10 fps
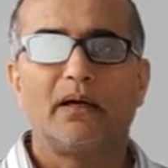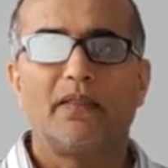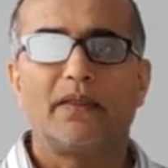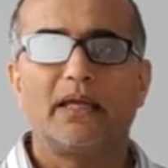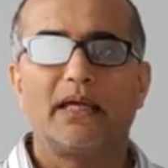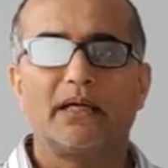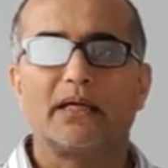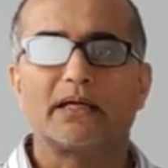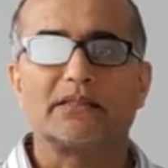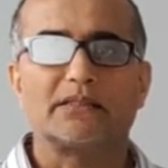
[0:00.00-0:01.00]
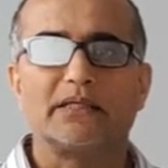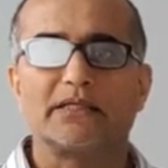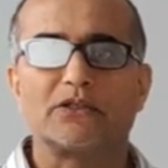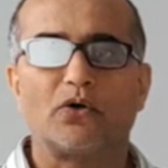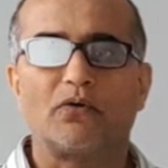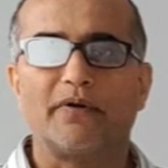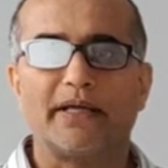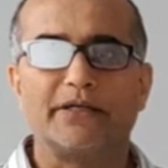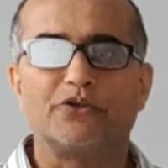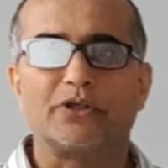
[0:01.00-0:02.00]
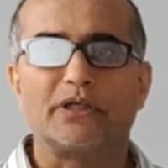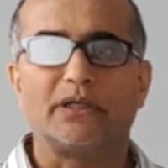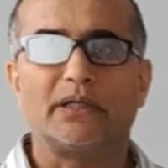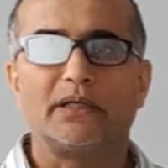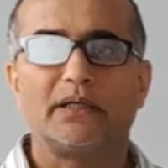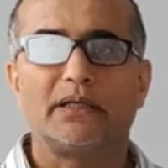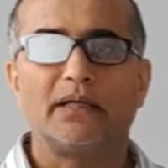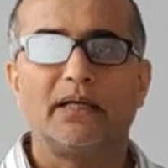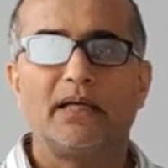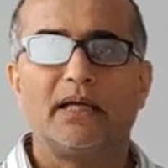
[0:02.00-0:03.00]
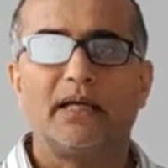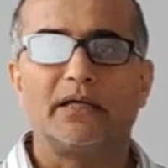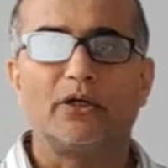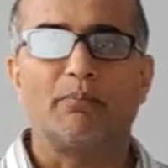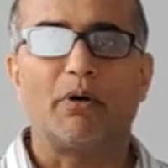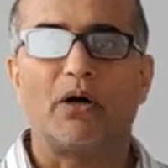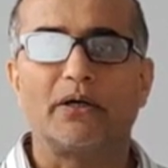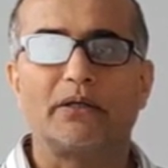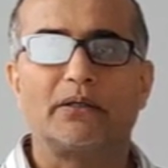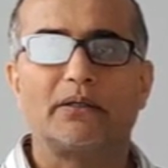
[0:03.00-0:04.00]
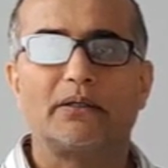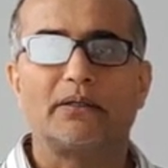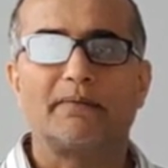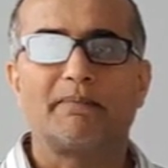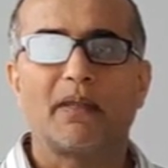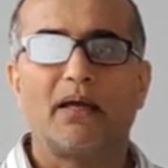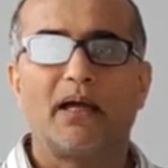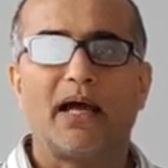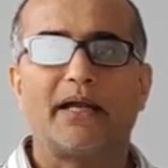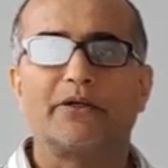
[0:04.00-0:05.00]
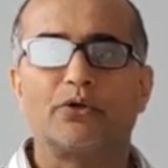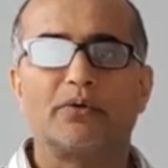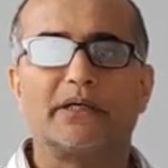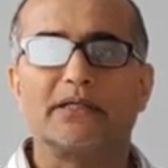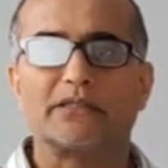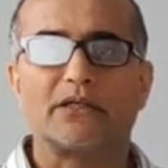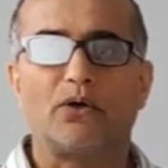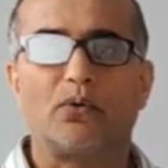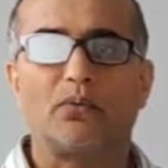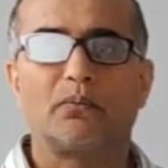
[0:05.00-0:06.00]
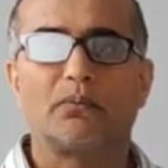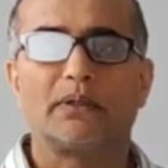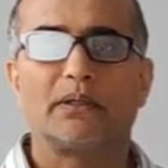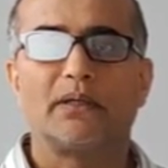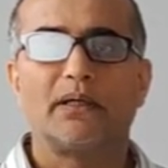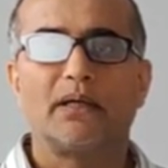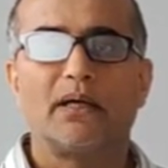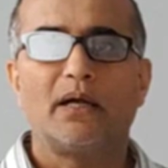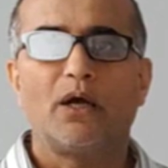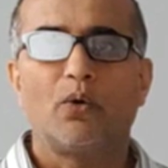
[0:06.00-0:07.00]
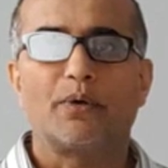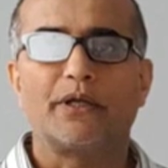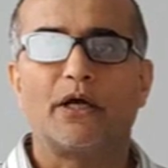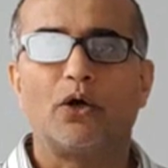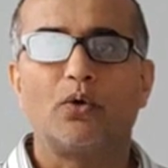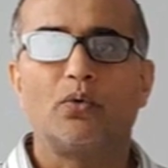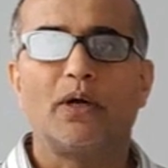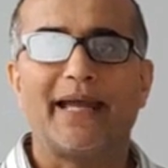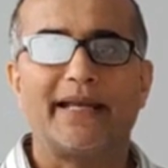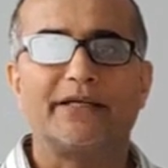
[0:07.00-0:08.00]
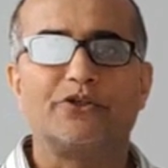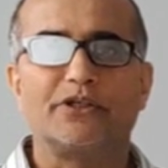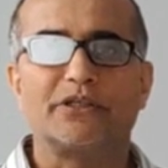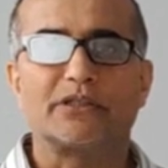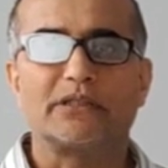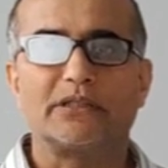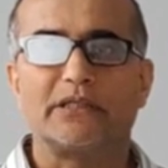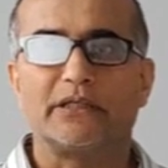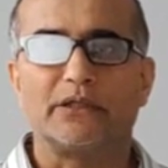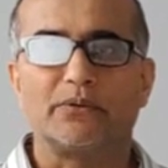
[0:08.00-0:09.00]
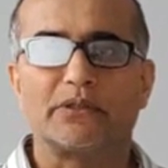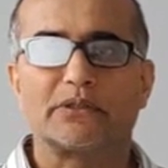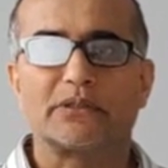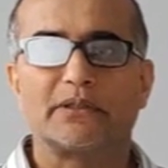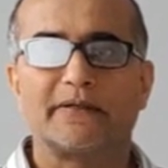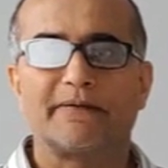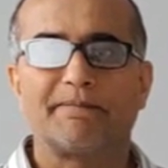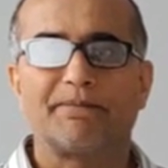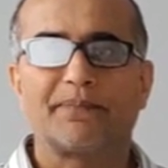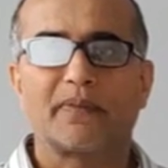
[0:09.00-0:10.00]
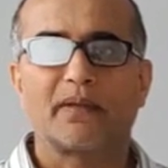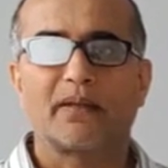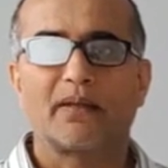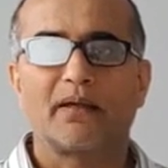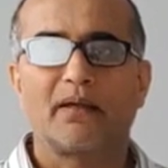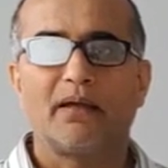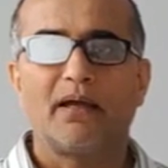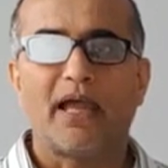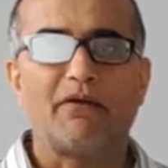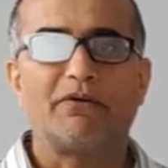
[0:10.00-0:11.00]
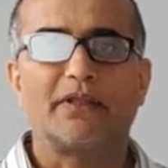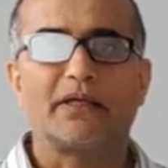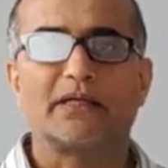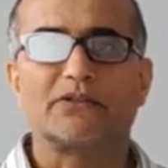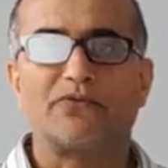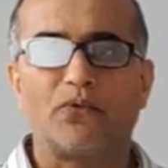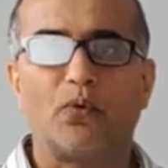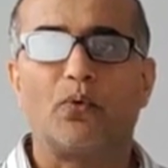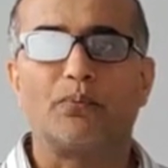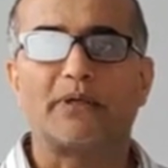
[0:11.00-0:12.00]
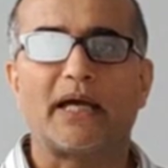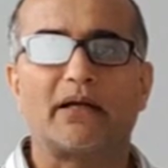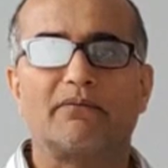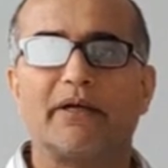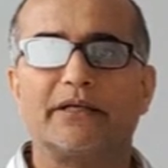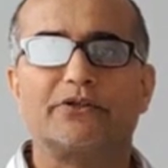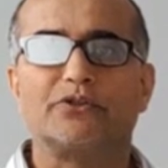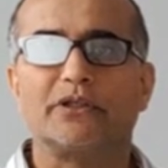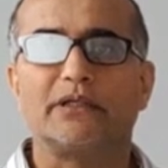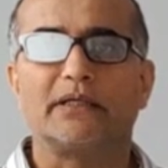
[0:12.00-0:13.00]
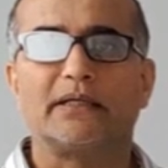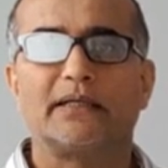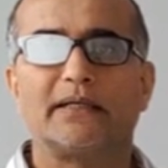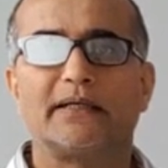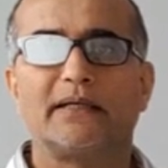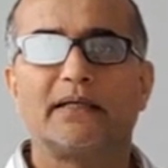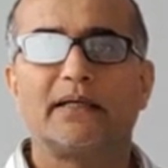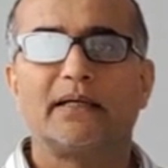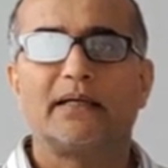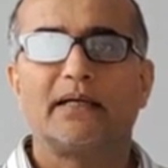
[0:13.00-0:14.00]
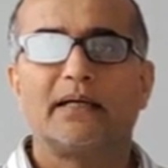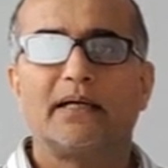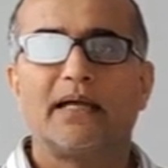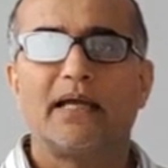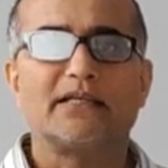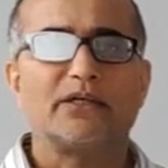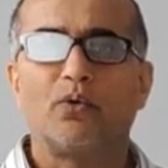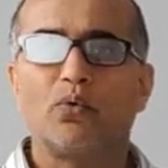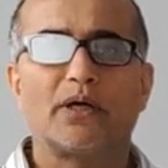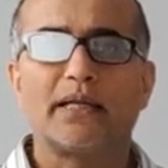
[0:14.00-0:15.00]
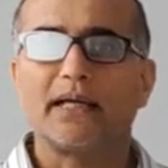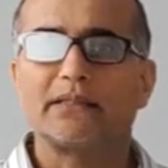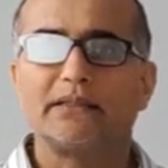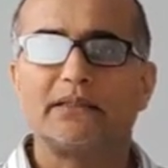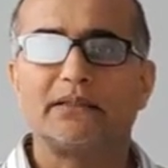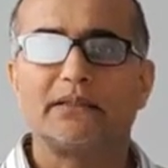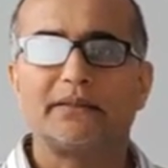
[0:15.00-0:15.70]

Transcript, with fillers: The inner consists of energy in your mind and your inner soul. We know energy is continuous. Everything is formed out of energy. Is it all connected?